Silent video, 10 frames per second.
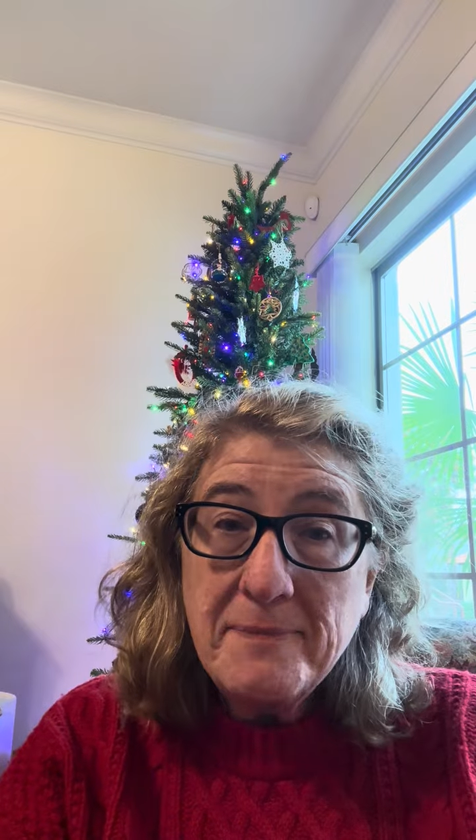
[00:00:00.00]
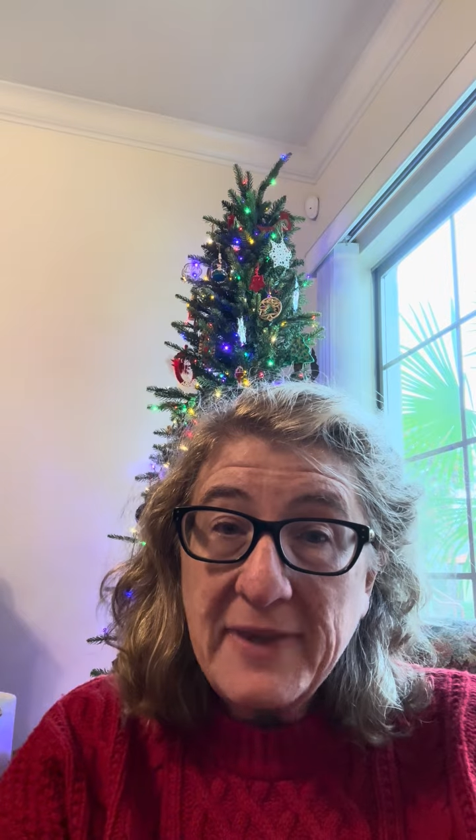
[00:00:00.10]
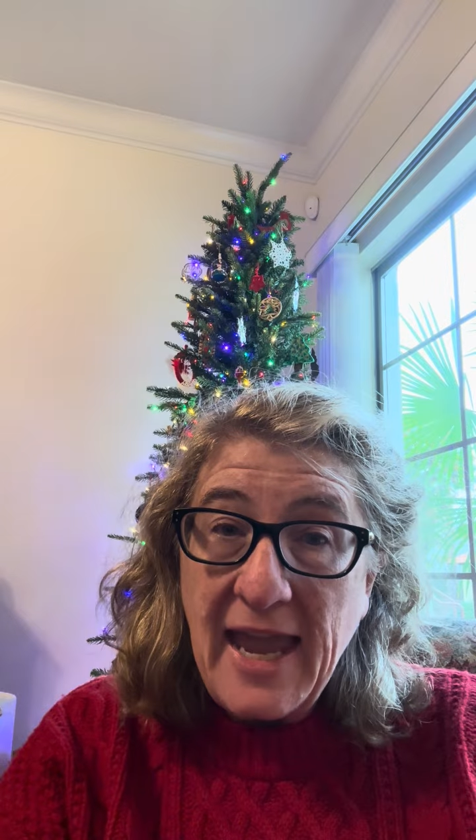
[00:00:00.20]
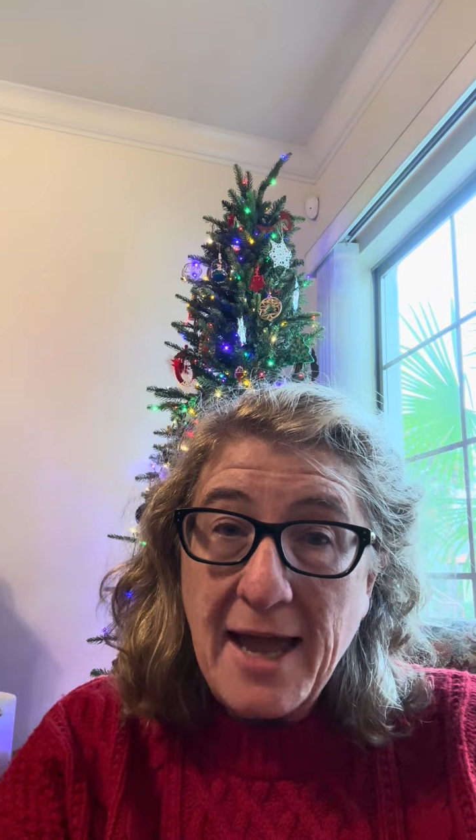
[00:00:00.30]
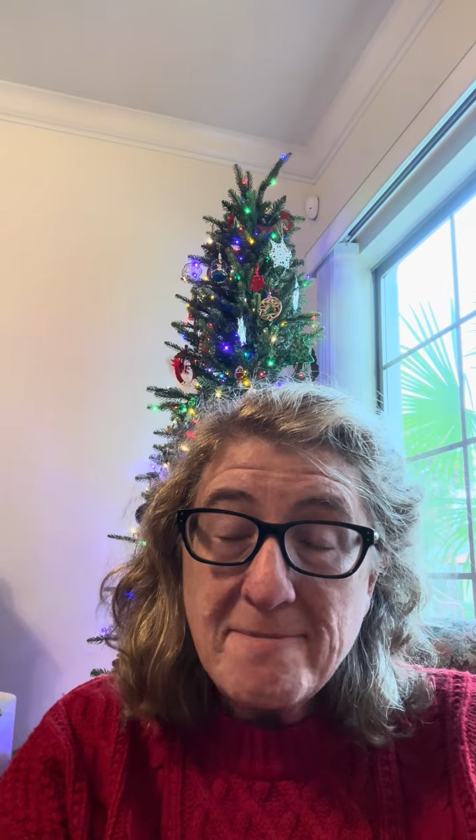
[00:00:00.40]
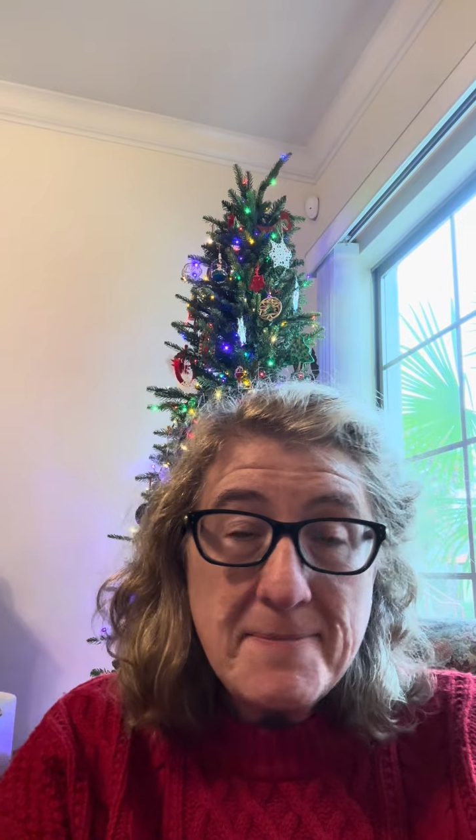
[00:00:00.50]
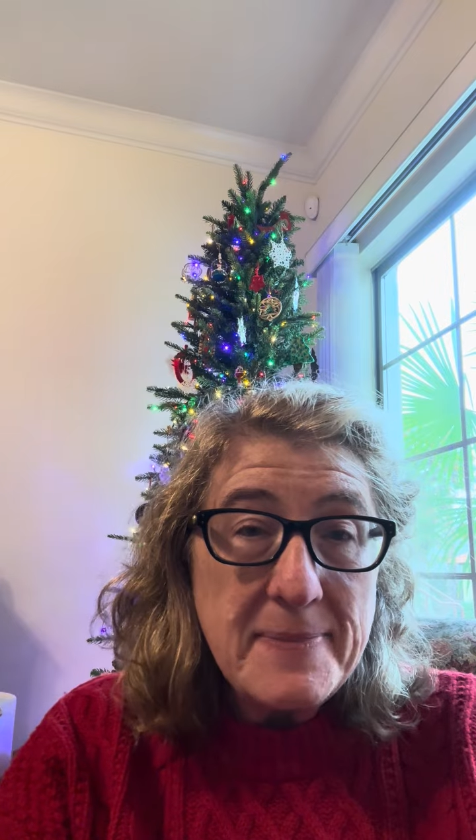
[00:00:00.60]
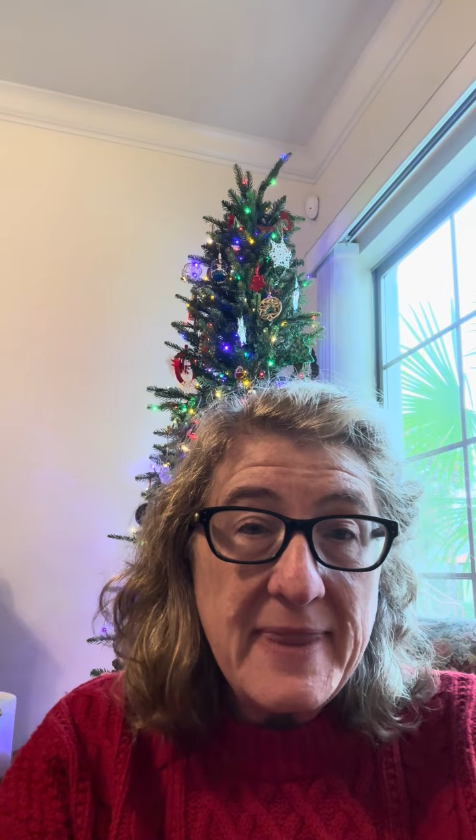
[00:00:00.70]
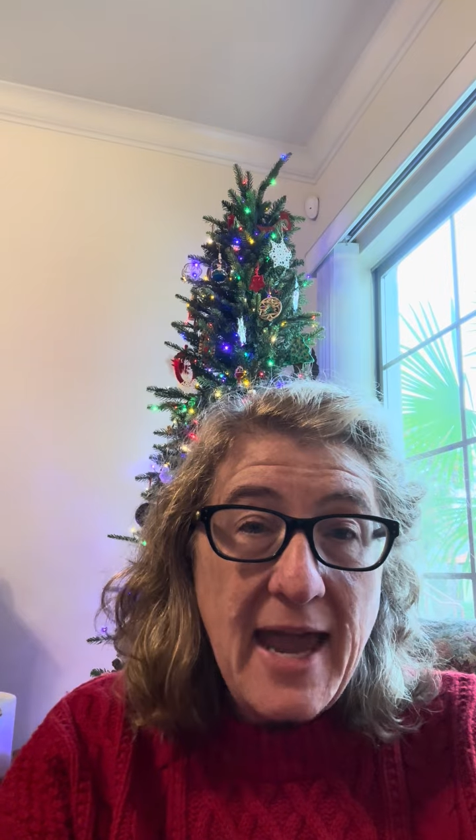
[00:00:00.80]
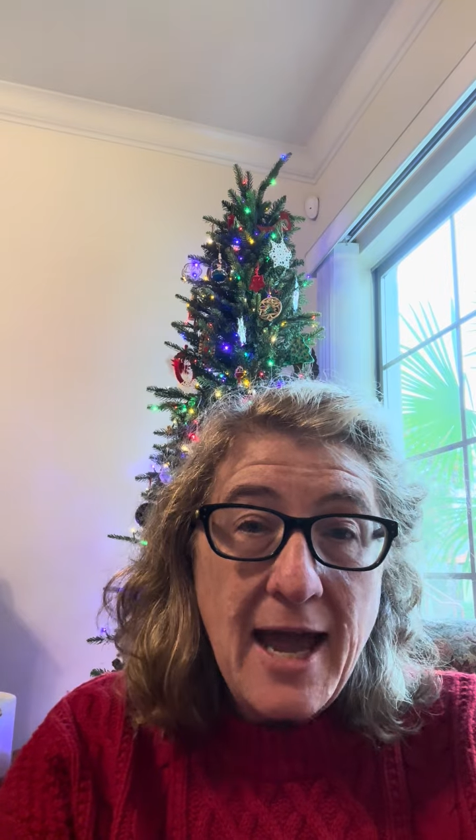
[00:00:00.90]
yeah,
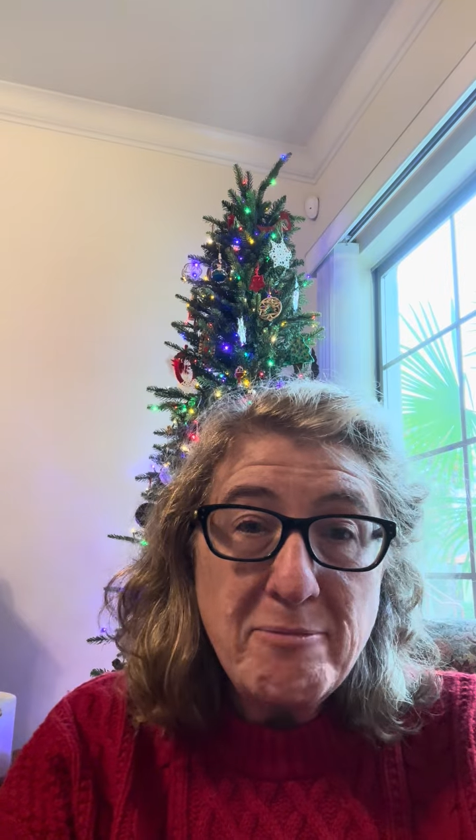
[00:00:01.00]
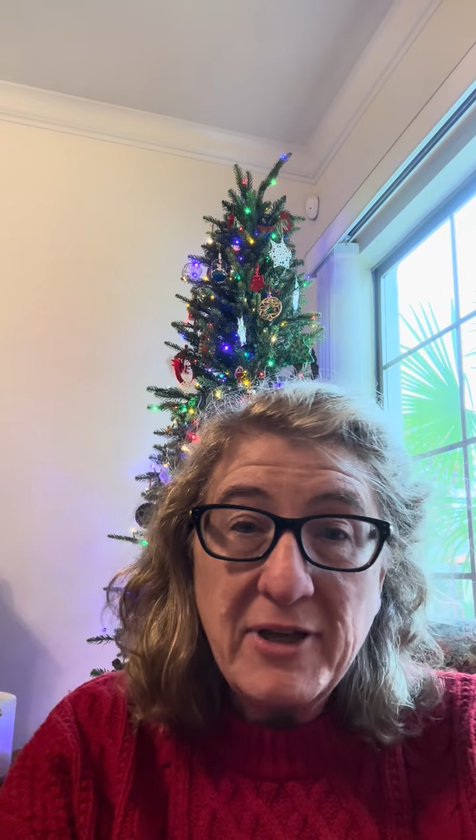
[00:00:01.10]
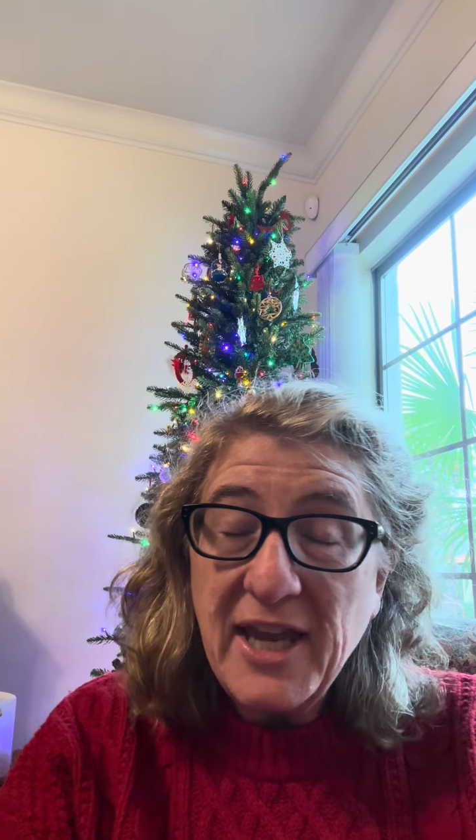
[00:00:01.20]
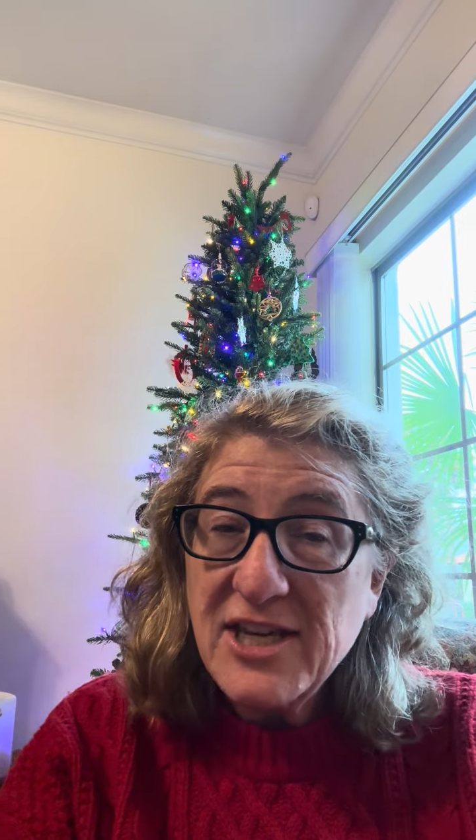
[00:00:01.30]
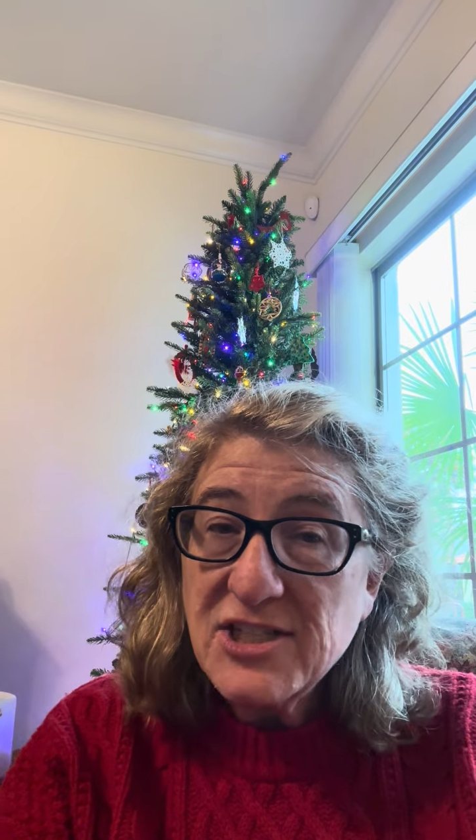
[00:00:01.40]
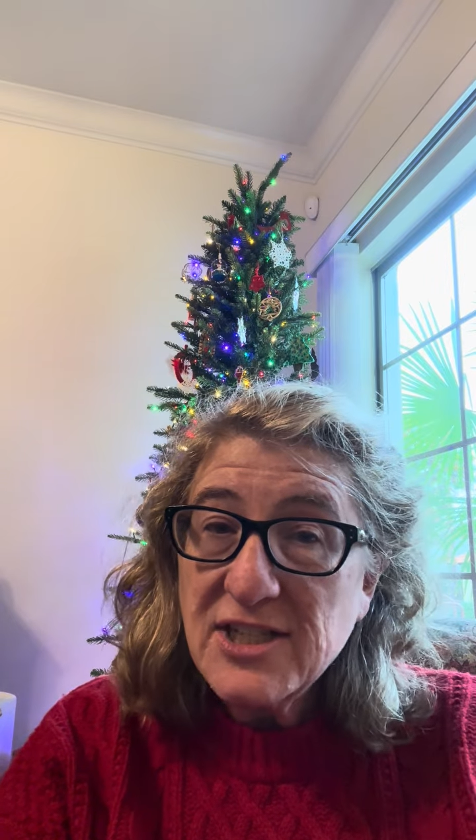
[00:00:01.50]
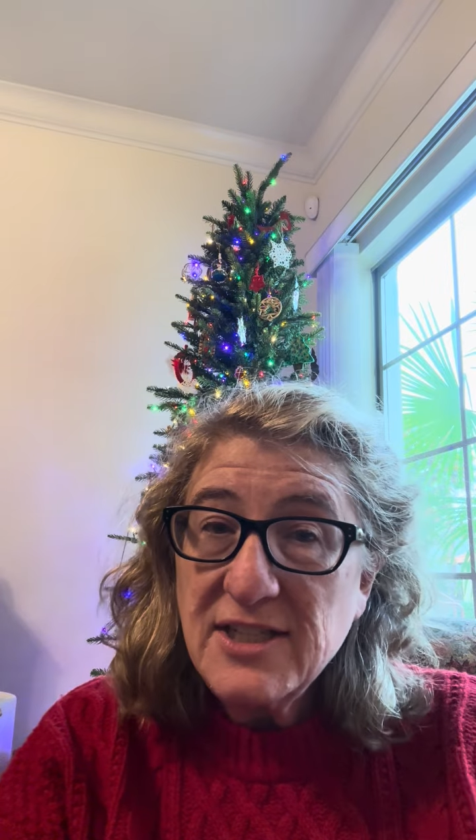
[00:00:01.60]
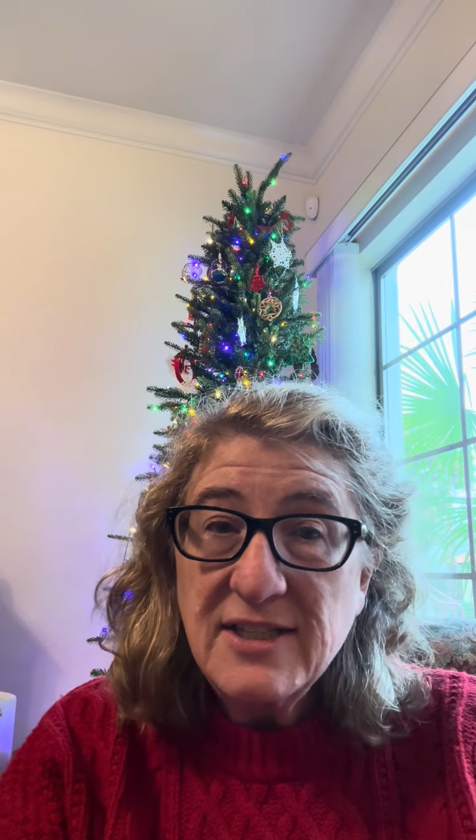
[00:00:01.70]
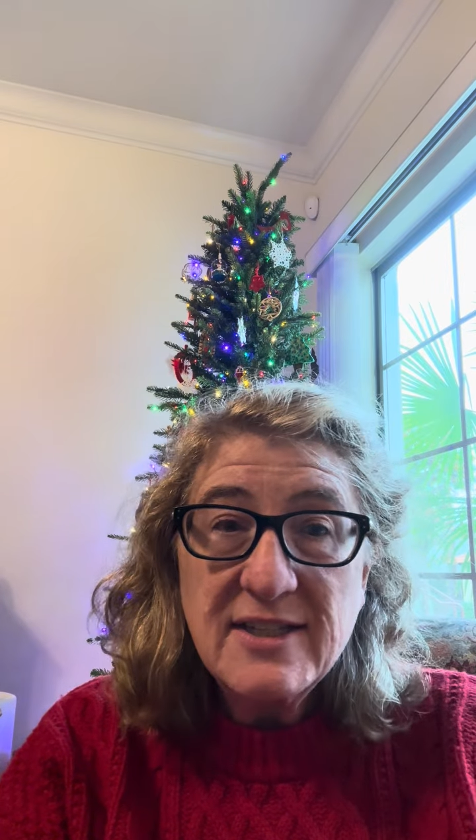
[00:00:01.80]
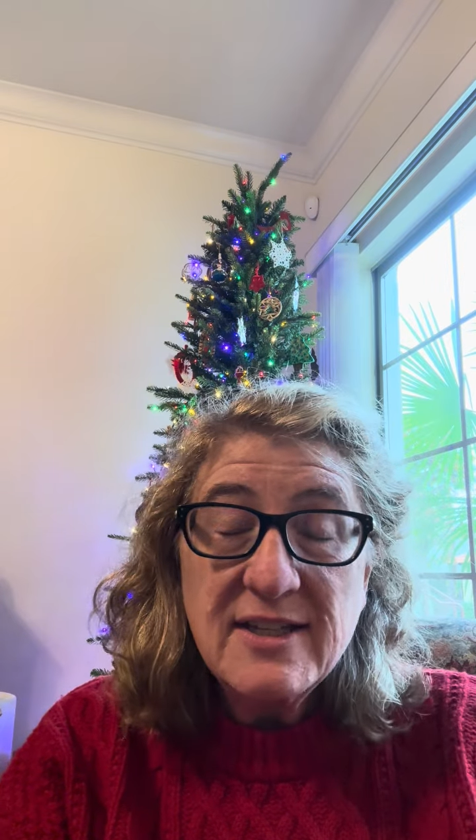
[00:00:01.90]
the
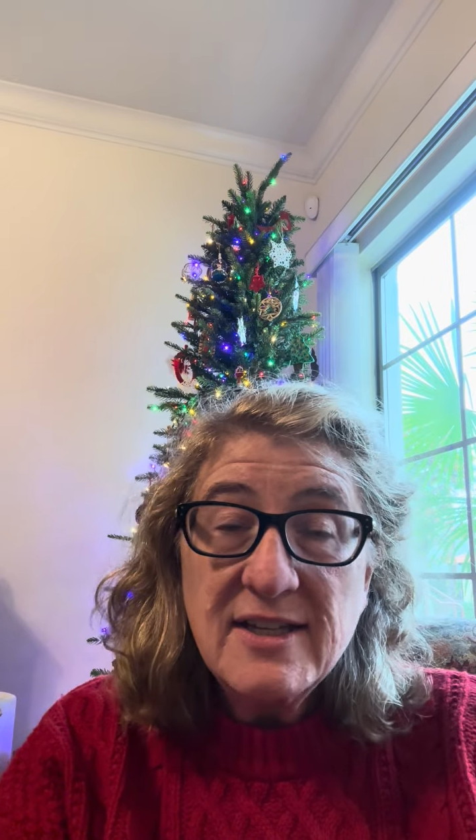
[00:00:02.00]
application